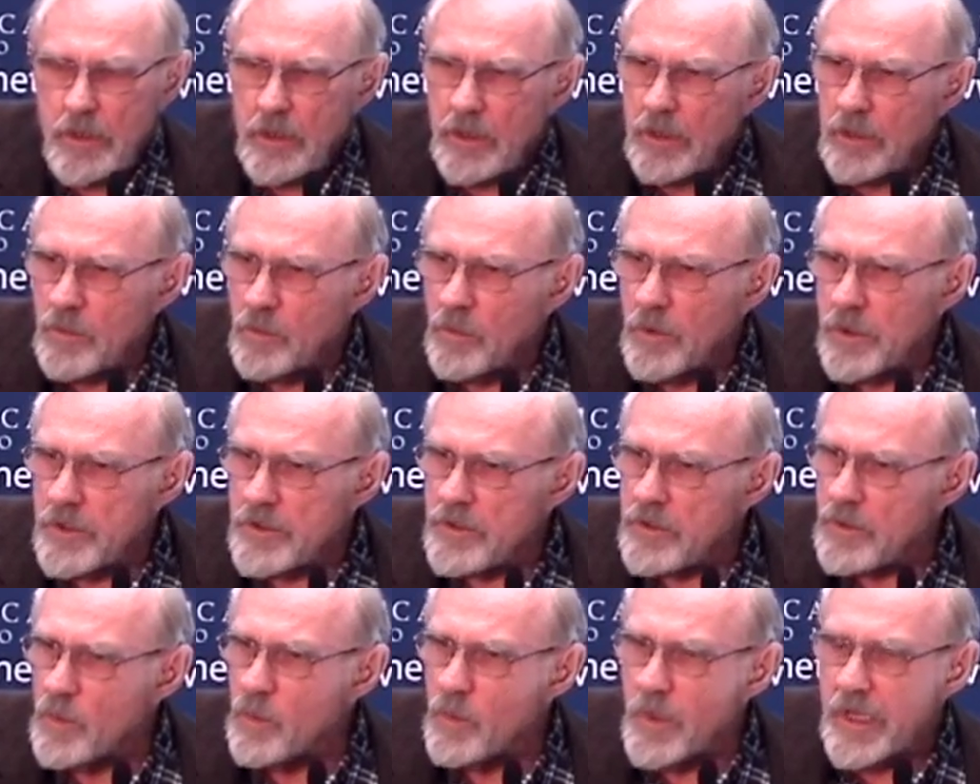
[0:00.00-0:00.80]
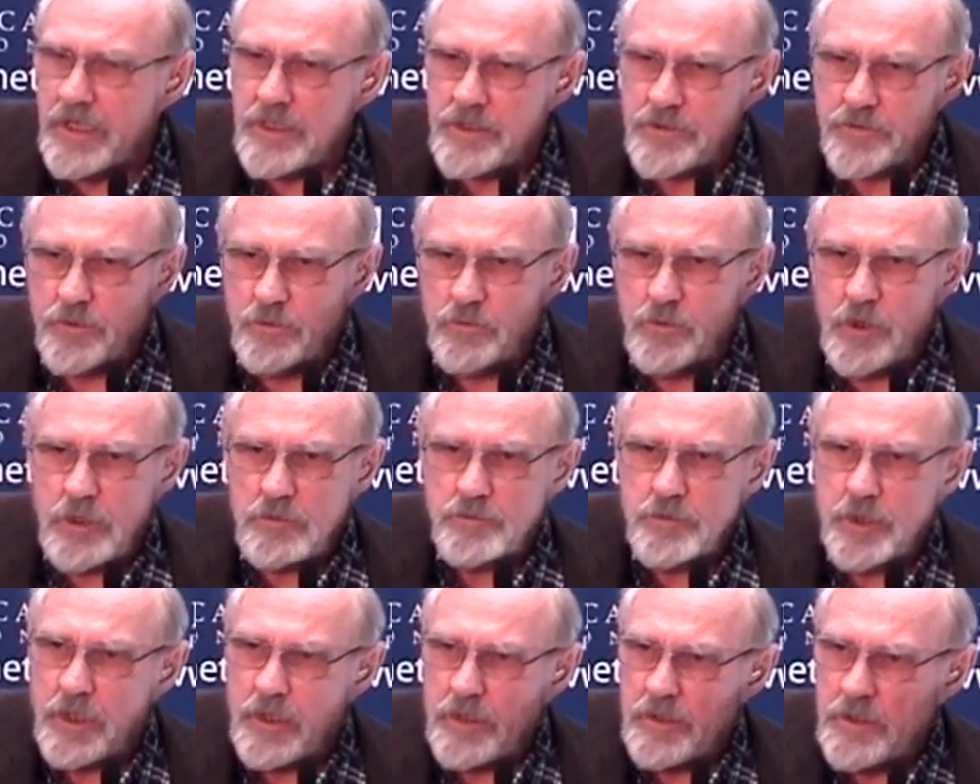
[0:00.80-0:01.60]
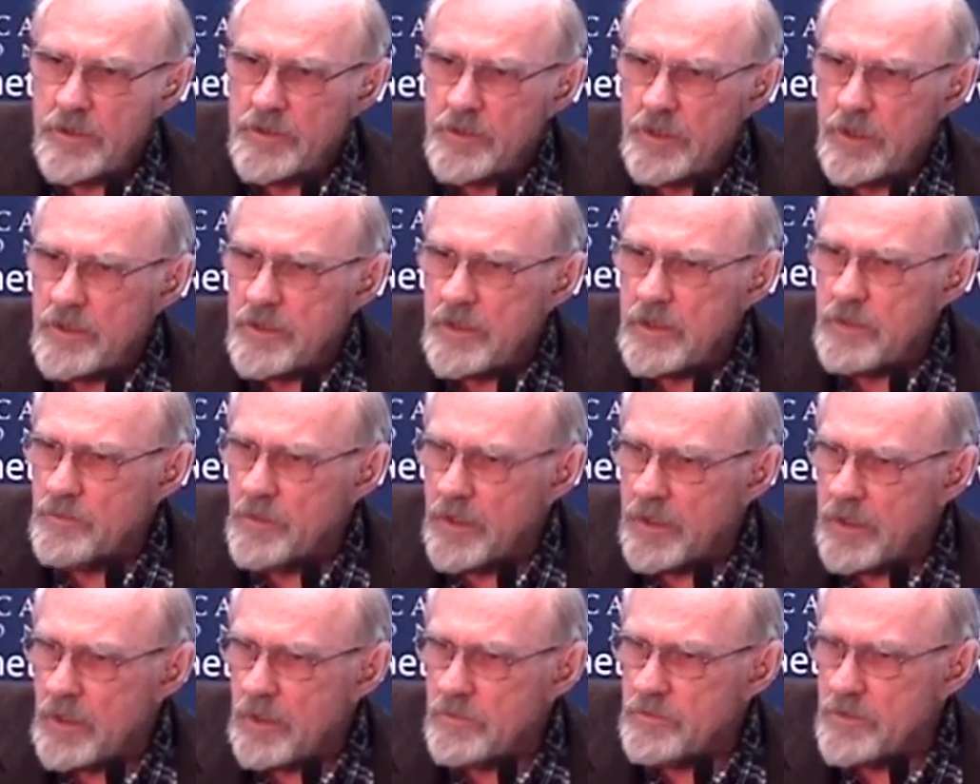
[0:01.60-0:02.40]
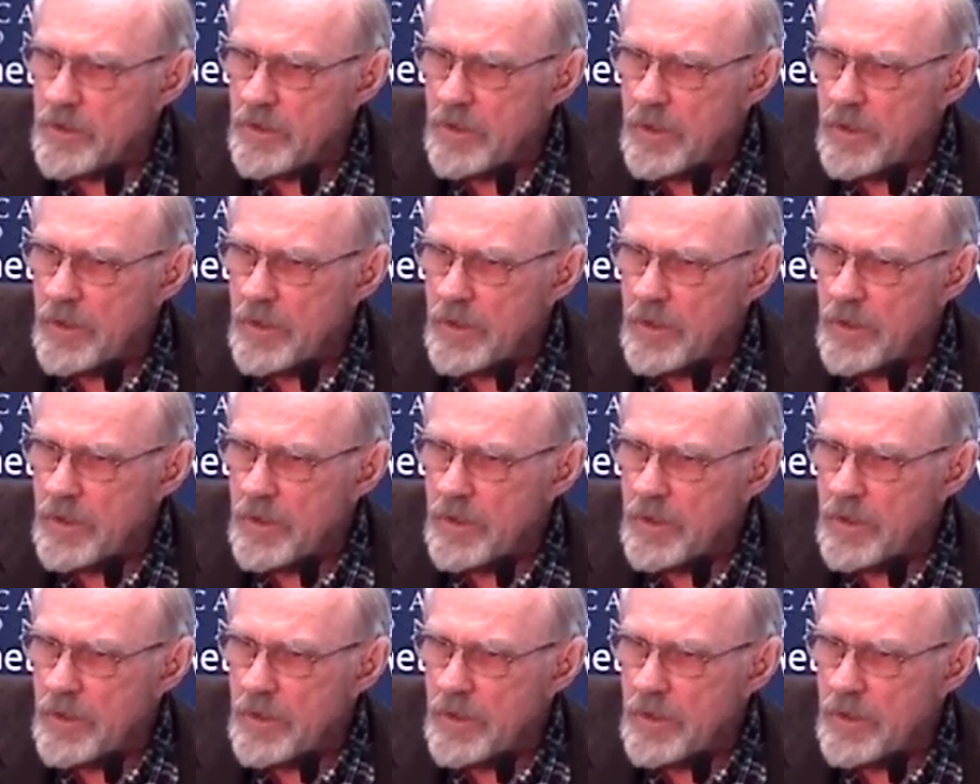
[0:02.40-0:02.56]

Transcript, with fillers: in which the waste from one part of the system becomes